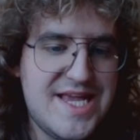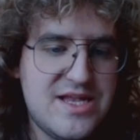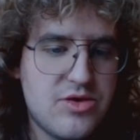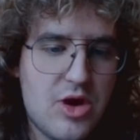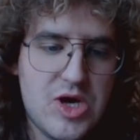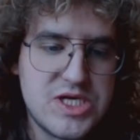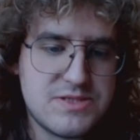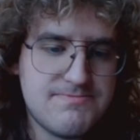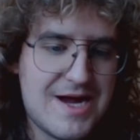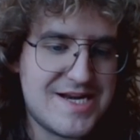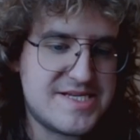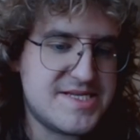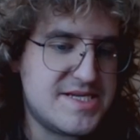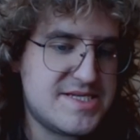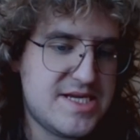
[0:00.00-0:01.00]
not as bad
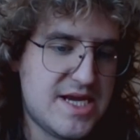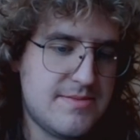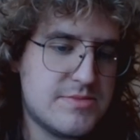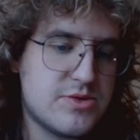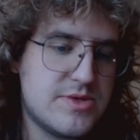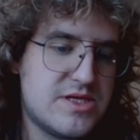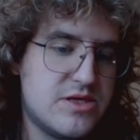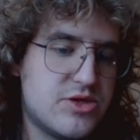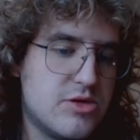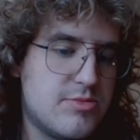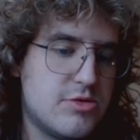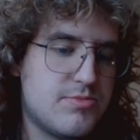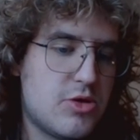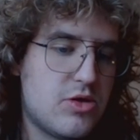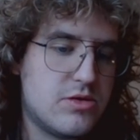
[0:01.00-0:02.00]
as it seems with the
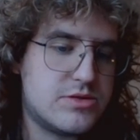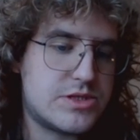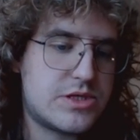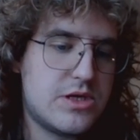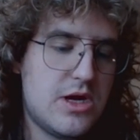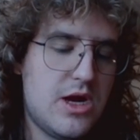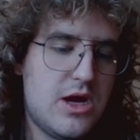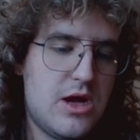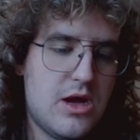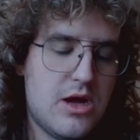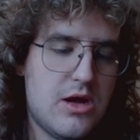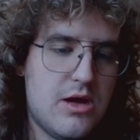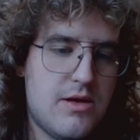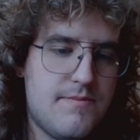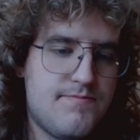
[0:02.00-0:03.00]
double pawns.
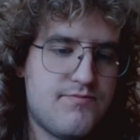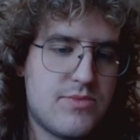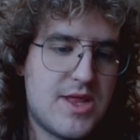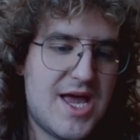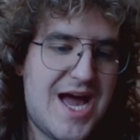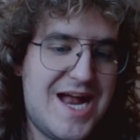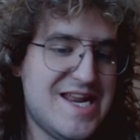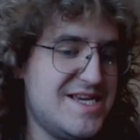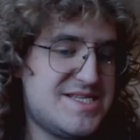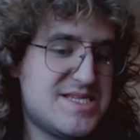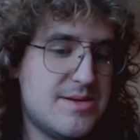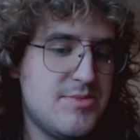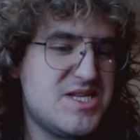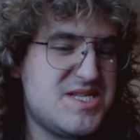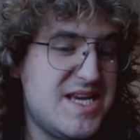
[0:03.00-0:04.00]
And it's
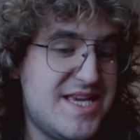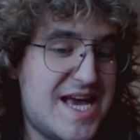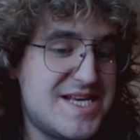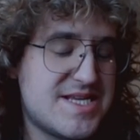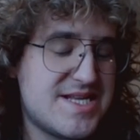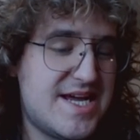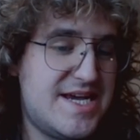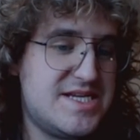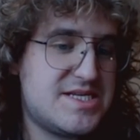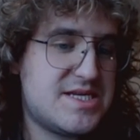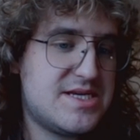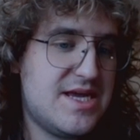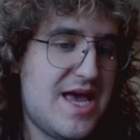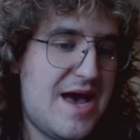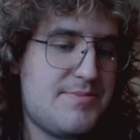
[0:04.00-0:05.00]
similar to yesterday's
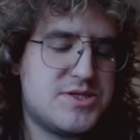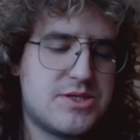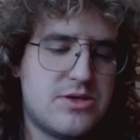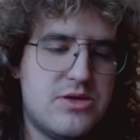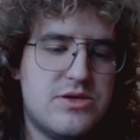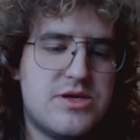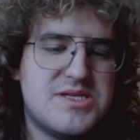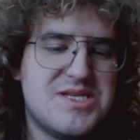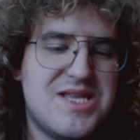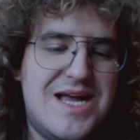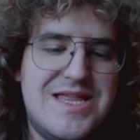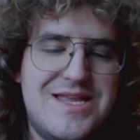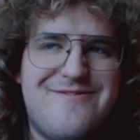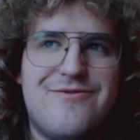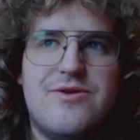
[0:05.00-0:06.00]
episode,
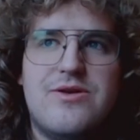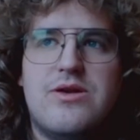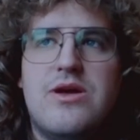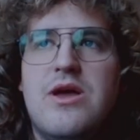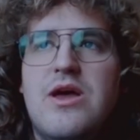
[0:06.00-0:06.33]
slightly different.